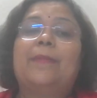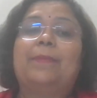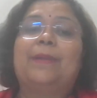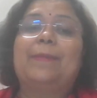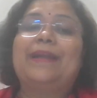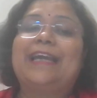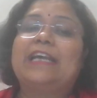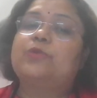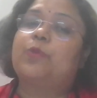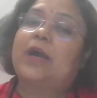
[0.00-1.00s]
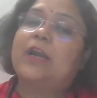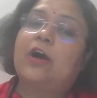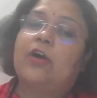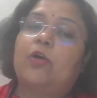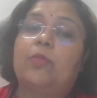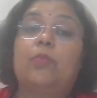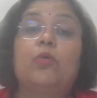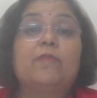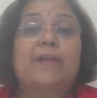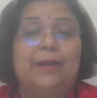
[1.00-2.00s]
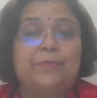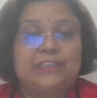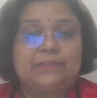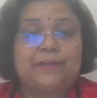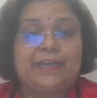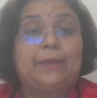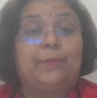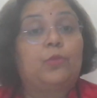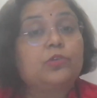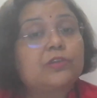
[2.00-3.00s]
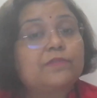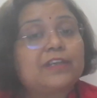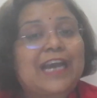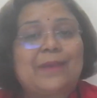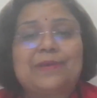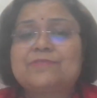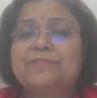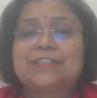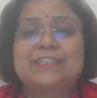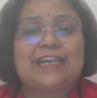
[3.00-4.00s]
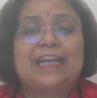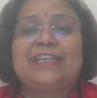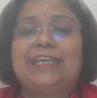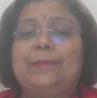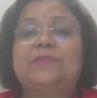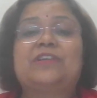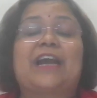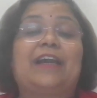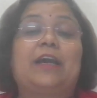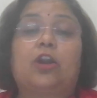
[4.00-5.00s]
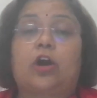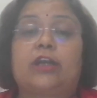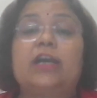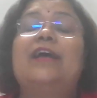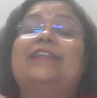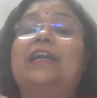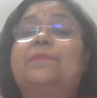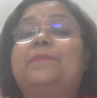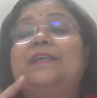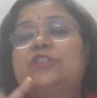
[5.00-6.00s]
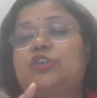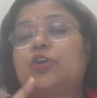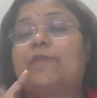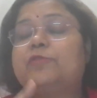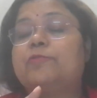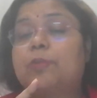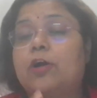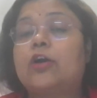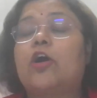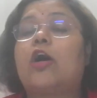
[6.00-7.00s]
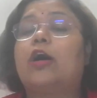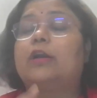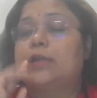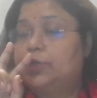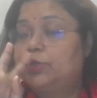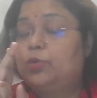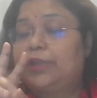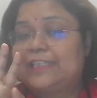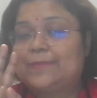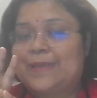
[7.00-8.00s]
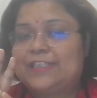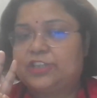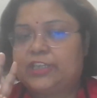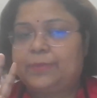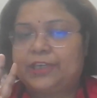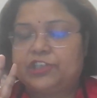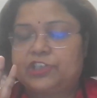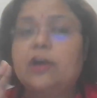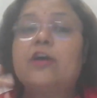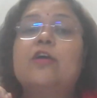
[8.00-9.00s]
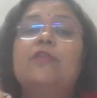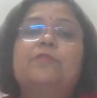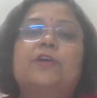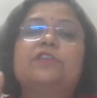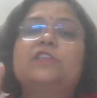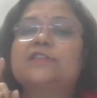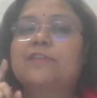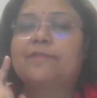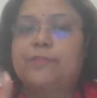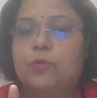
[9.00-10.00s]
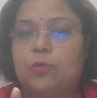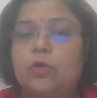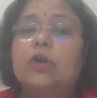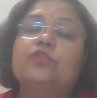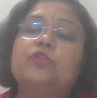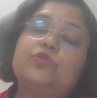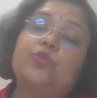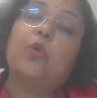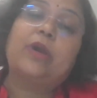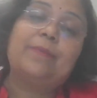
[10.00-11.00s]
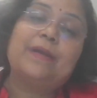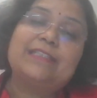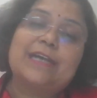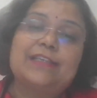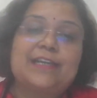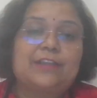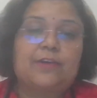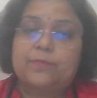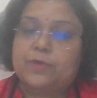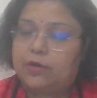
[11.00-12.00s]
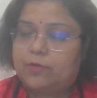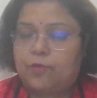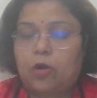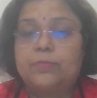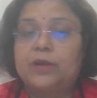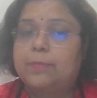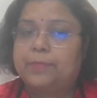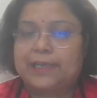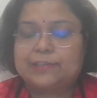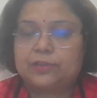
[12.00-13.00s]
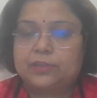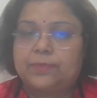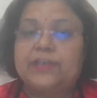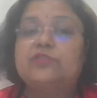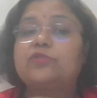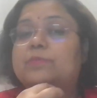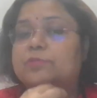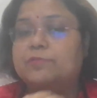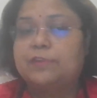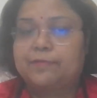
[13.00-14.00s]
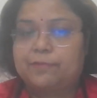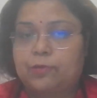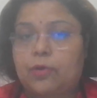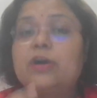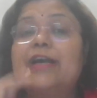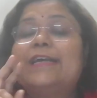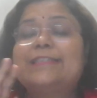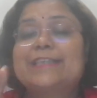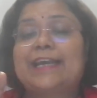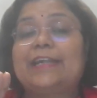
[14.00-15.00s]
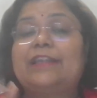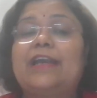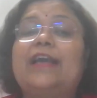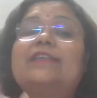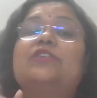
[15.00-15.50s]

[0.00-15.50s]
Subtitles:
My baby takes 1 hour or more while breastfeeding, and most of the time is fuzzy and keeps crying a lot. That means you have to work on 2 things majorly, Manisha. First is the flow. So do oil massage and the warm compress on the breast to improve the flow. Second thing